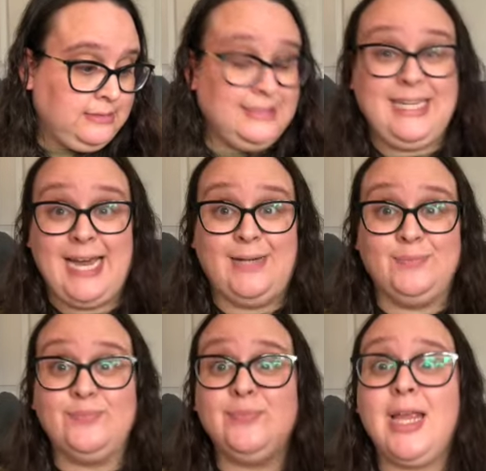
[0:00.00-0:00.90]
Yeah.
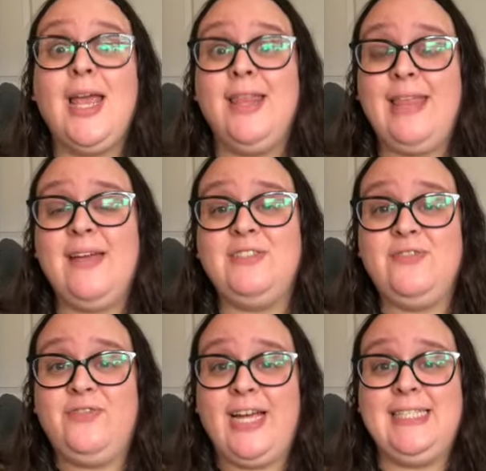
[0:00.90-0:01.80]
They have to
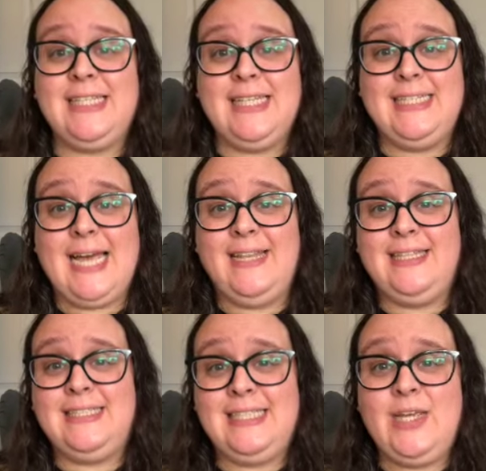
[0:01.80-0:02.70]
fight to the death
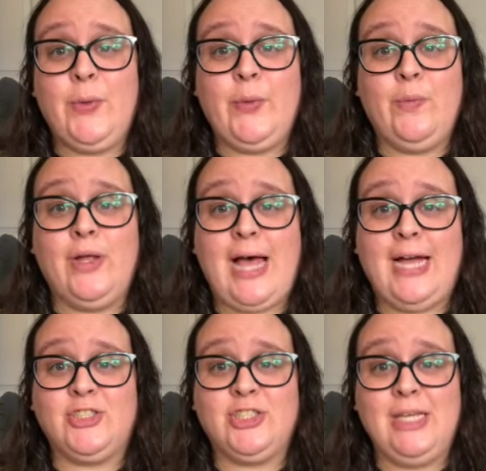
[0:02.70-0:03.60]
to see who will
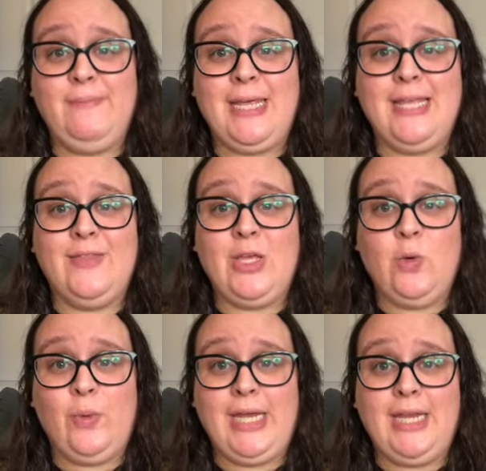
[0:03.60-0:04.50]
actually be the
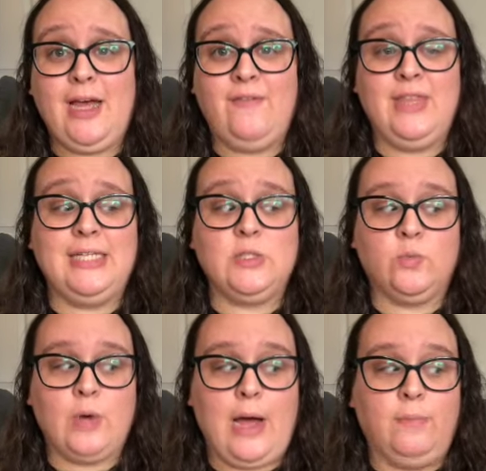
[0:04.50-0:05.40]
queen of this
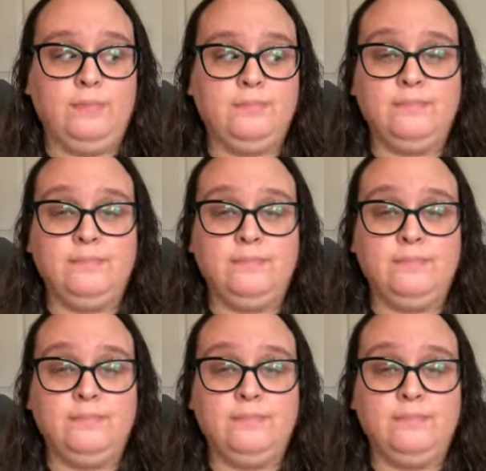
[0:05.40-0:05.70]
realm.